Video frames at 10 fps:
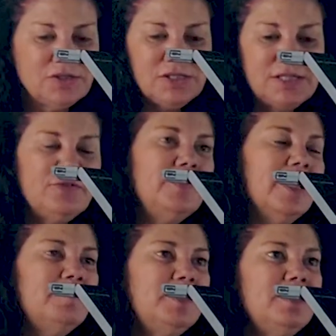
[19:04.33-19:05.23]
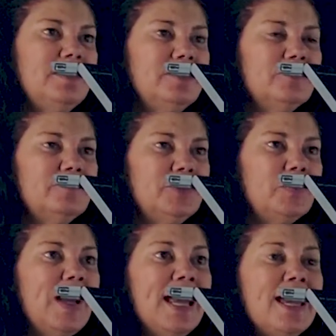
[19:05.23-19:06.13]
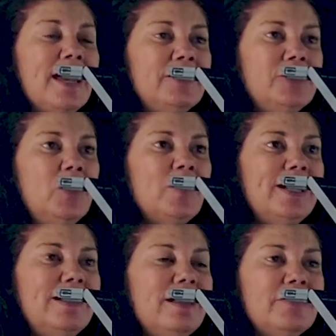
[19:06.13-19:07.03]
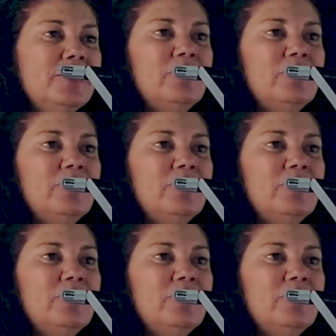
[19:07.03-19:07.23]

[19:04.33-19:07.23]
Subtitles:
says VIP interview. And you know what? They don't